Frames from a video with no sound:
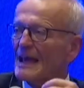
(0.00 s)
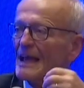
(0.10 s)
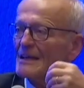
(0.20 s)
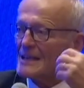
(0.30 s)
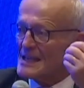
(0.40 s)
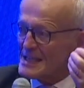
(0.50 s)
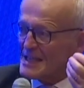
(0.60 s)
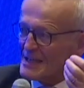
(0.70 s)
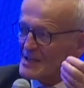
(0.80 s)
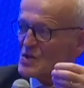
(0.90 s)
and
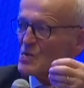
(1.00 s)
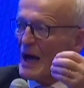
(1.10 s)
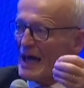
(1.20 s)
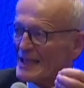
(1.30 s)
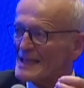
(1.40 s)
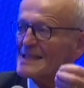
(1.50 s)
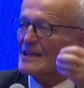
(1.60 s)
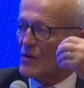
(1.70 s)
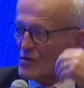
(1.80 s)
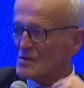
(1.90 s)
distance to others
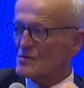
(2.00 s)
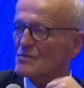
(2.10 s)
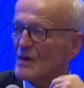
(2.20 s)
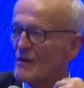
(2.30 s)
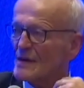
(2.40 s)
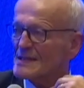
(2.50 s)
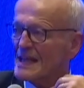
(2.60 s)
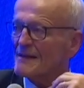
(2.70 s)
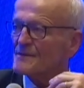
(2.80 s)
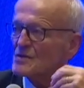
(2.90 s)
and also to
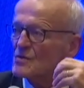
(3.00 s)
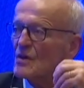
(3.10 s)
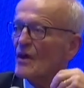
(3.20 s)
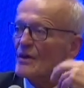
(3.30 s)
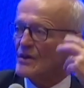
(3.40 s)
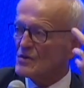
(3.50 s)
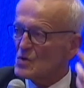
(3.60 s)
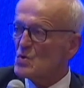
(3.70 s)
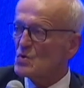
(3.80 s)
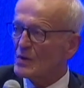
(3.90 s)
ourselves to learn
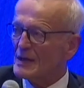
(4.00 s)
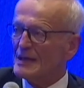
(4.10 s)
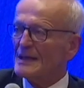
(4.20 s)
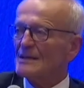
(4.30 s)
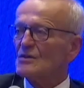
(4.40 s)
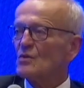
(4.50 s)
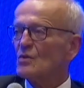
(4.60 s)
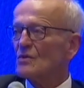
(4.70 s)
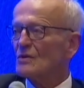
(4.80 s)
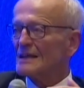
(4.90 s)
anew,
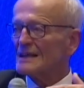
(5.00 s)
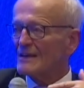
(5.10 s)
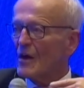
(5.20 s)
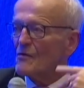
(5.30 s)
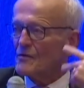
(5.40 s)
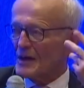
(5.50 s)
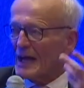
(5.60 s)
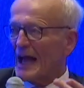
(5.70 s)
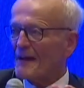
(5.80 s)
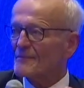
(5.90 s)
to
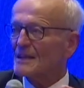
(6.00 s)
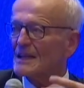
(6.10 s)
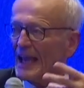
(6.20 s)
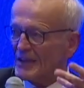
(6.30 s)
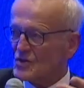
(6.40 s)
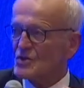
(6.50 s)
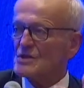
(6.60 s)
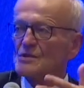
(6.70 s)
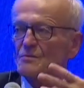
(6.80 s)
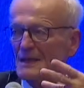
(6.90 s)
overcome the
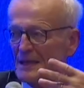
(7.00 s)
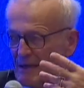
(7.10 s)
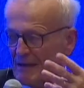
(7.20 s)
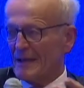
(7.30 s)
tensions we